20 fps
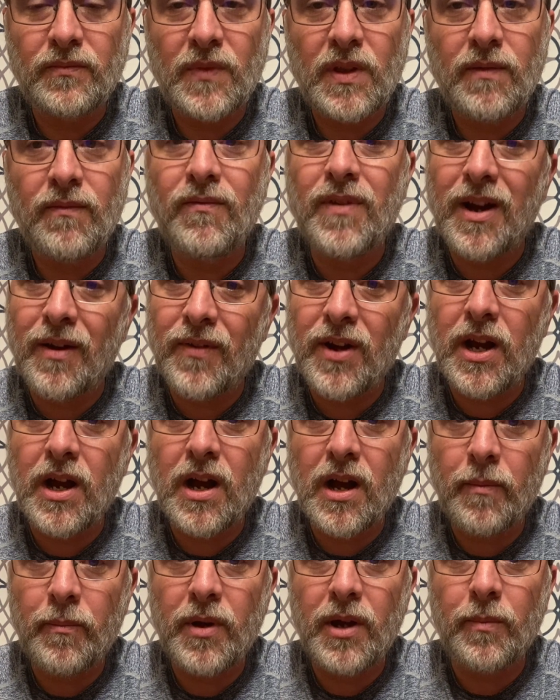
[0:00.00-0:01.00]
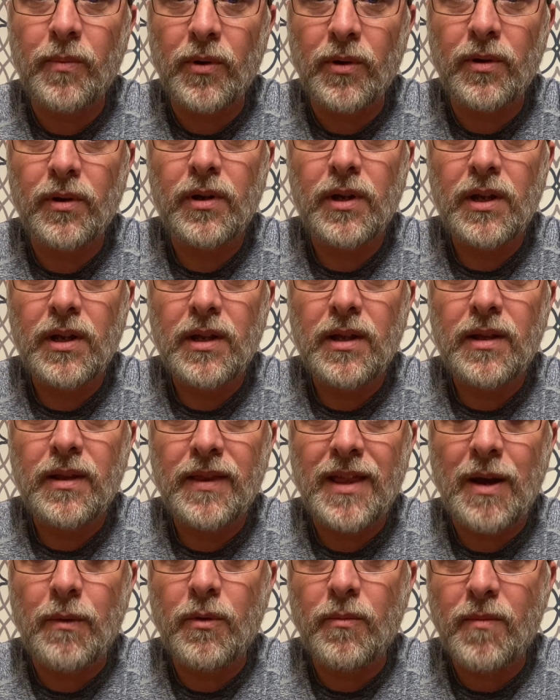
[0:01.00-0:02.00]
very hot pepper.
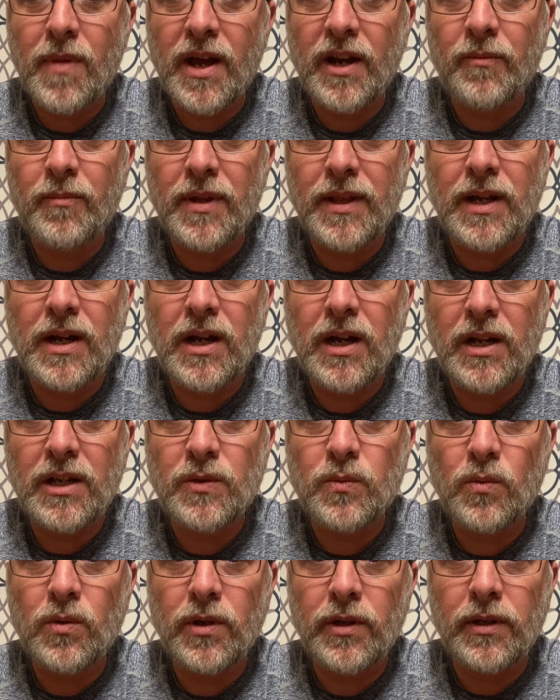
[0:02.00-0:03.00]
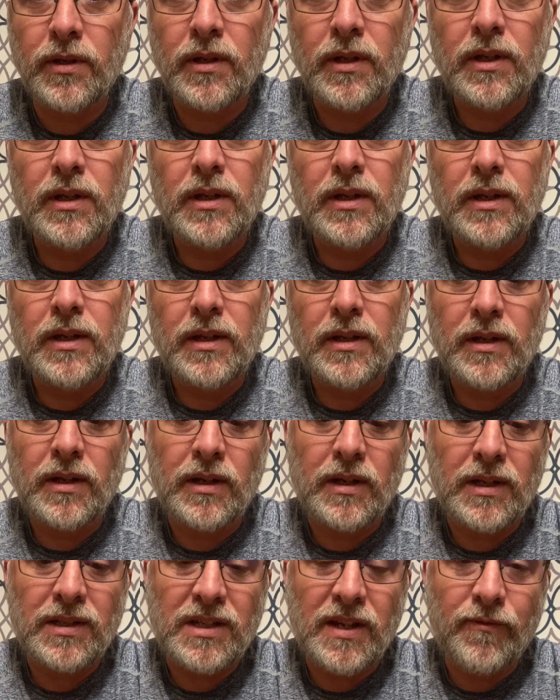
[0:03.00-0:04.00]
That one might have been the hottest one.
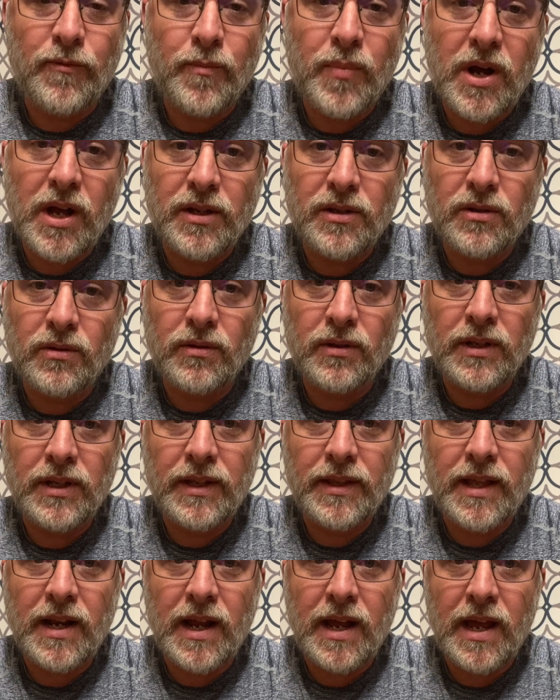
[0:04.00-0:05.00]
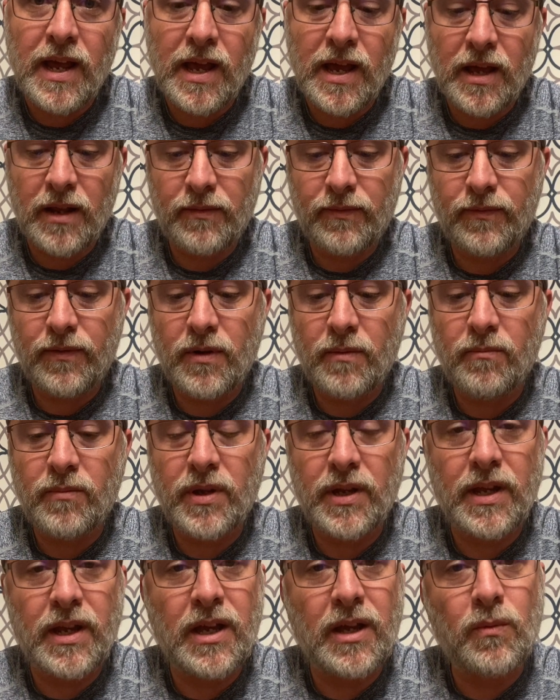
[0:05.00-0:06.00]
A 7-pot Douglas that I had from
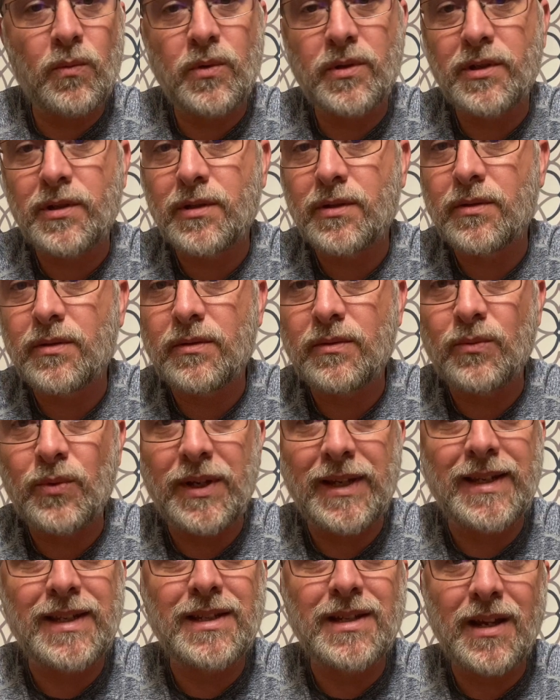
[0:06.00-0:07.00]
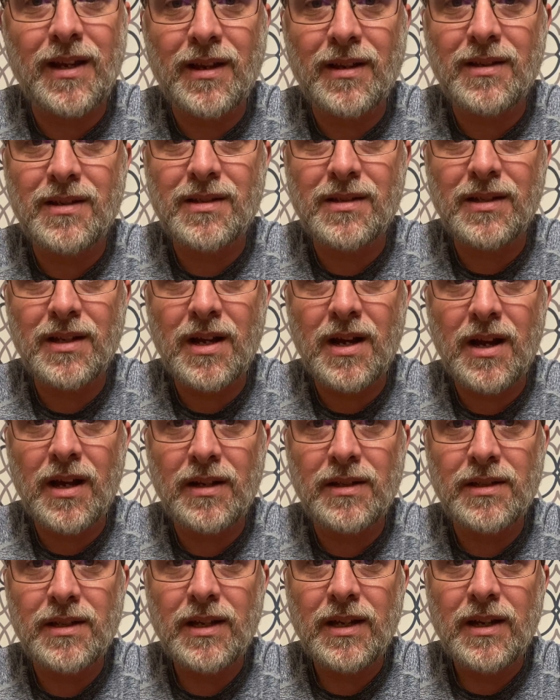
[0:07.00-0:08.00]
Big Ed was ridiculously
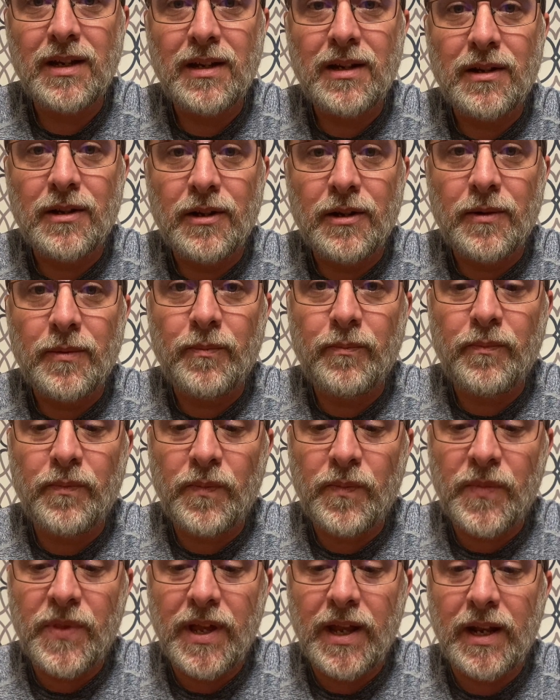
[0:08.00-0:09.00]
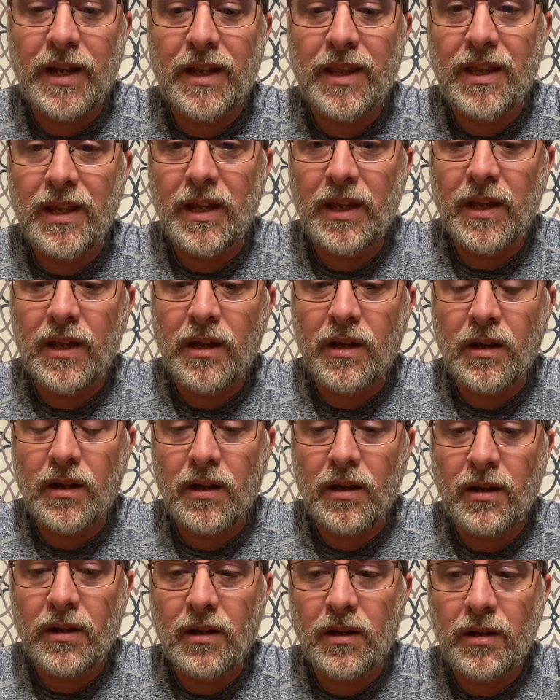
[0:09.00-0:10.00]
hot. Then
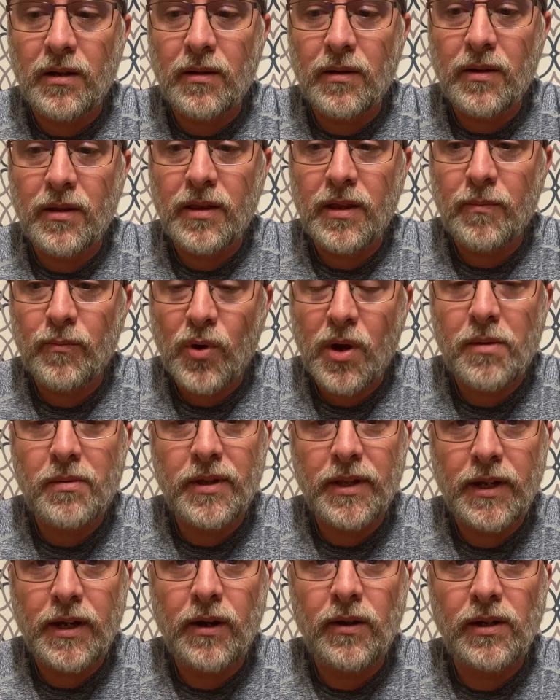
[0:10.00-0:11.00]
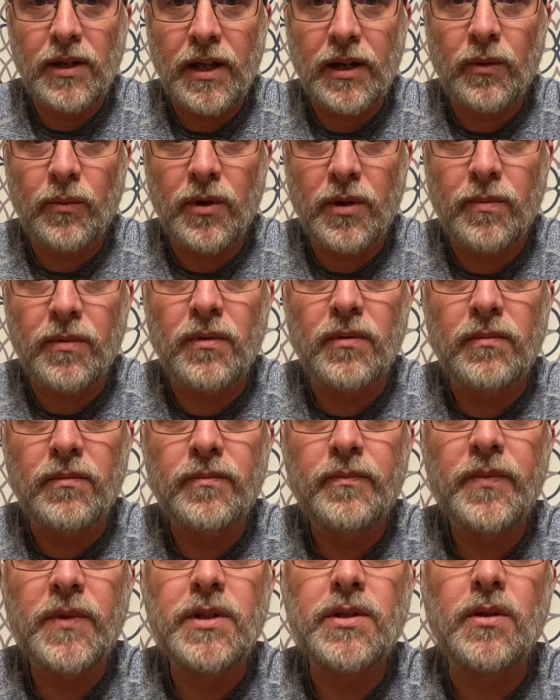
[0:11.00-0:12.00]
probably the Carolina Reaper.
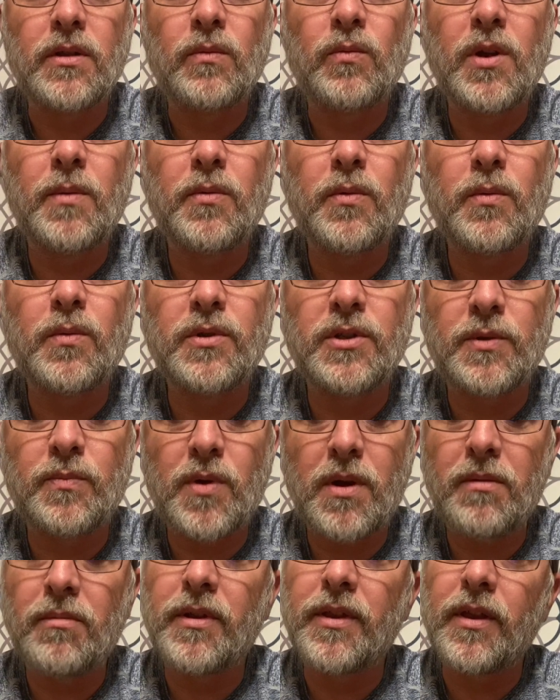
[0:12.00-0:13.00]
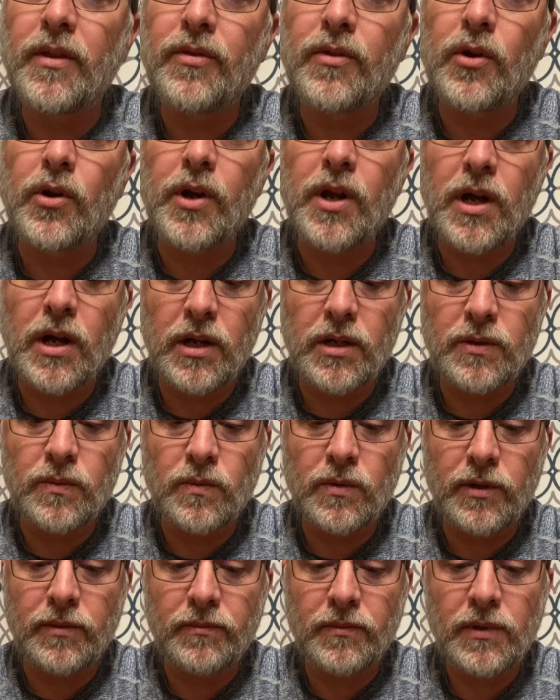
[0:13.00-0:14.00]
So the Reaper was probably the third hottest
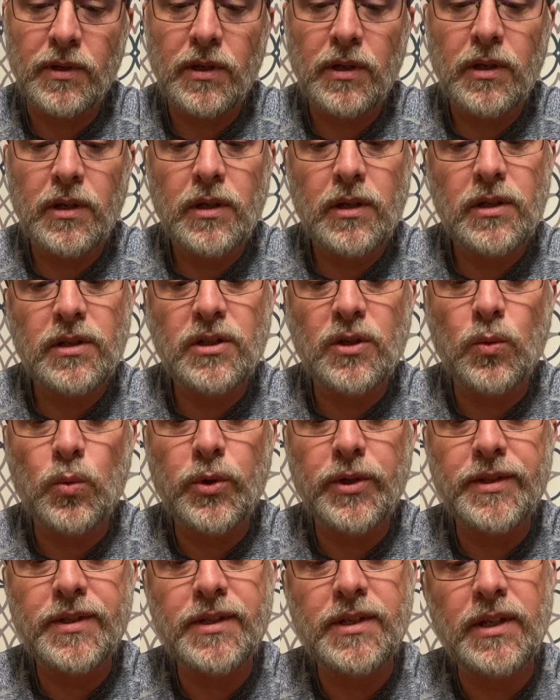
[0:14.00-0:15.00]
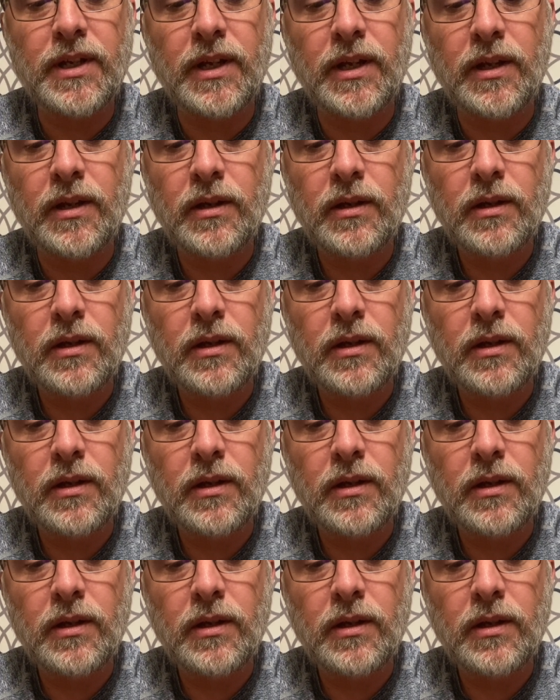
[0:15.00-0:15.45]
one. So we'll see.